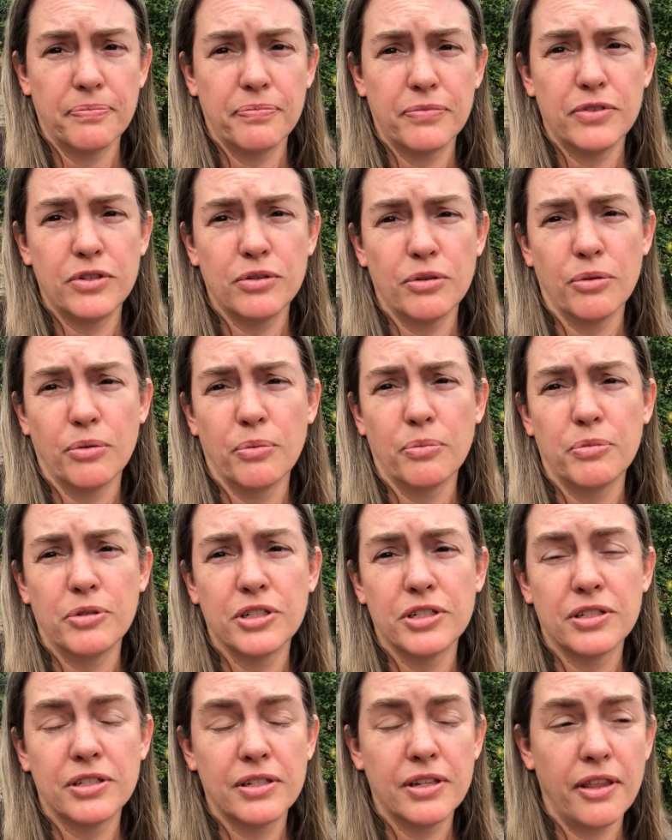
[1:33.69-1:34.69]
So
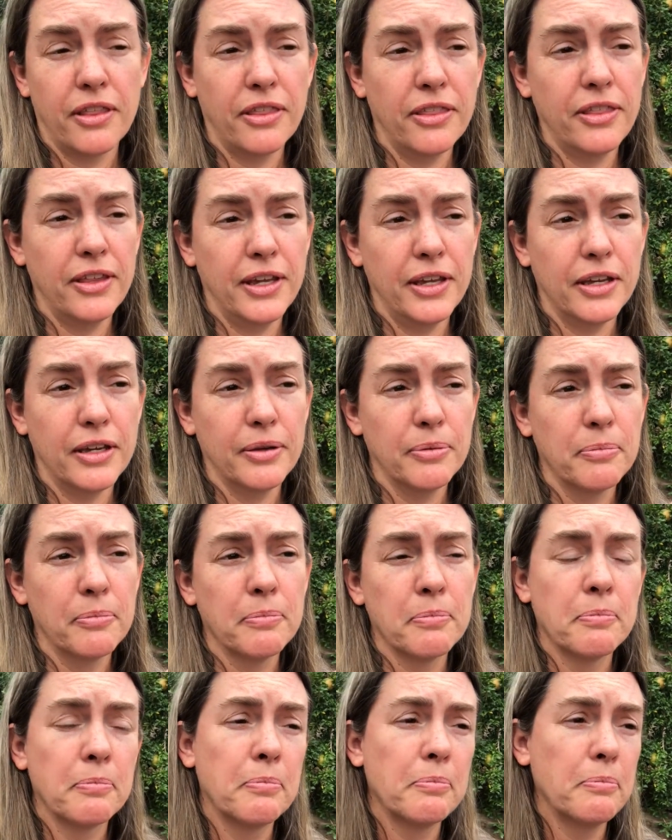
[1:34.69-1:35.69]
just think,
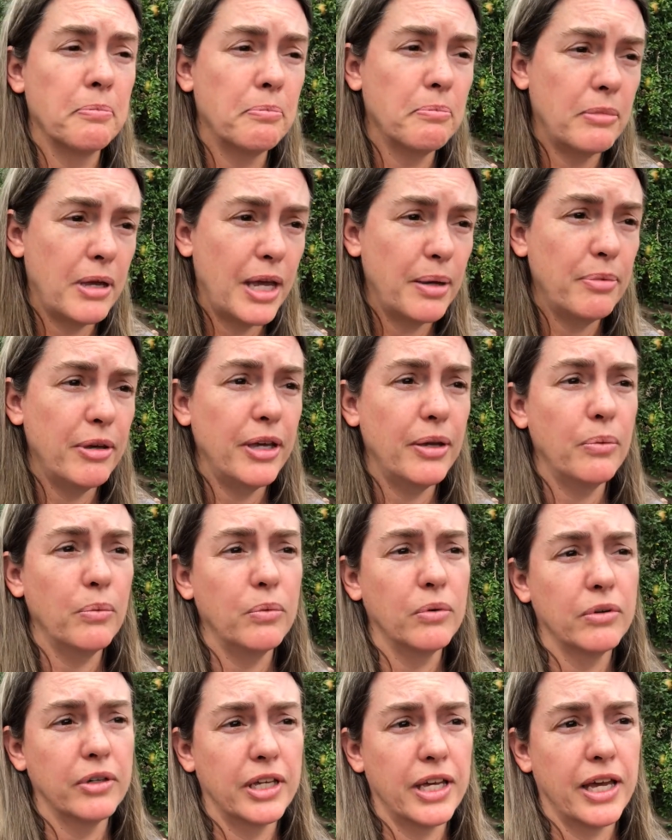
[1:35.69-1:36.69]
maybe
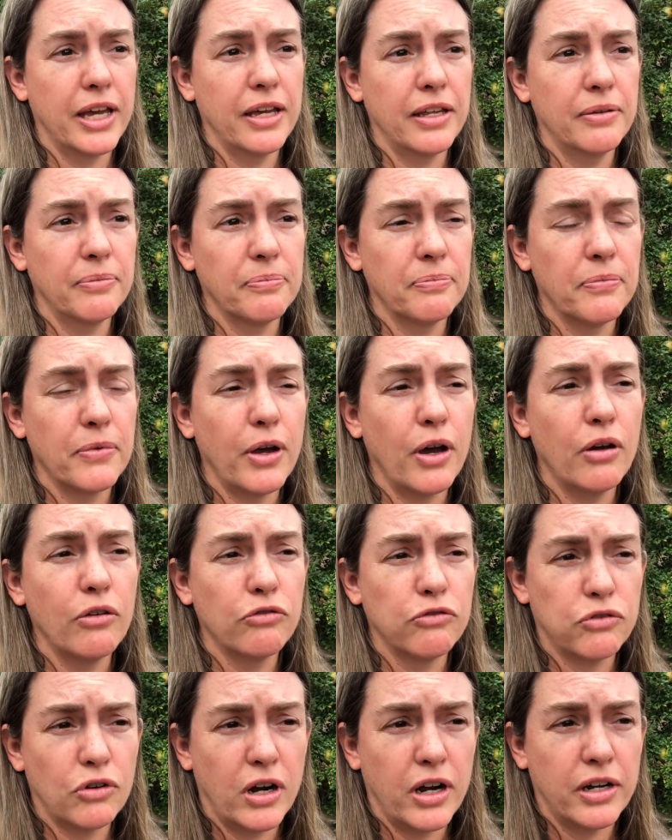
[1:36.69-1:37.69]
we'll get a
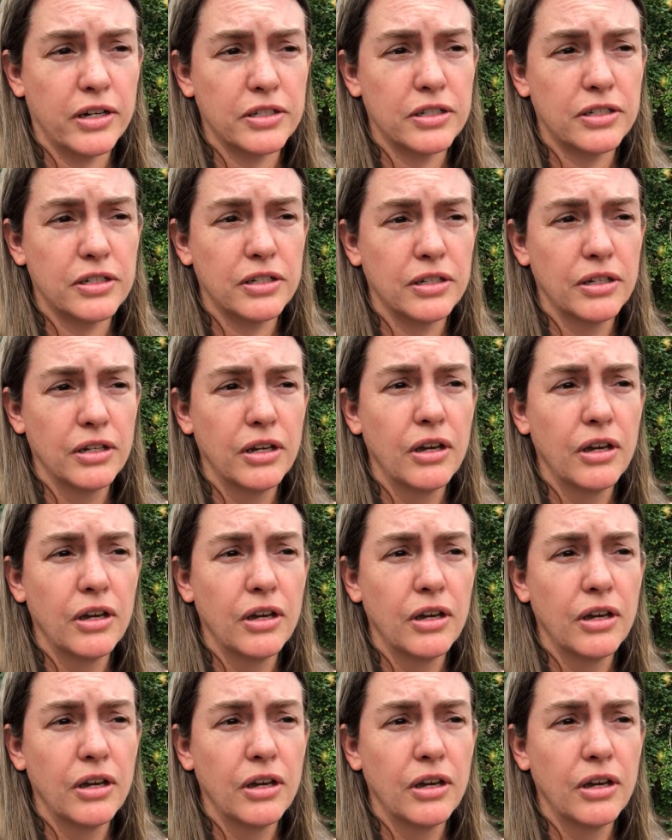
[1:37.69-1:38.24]
frost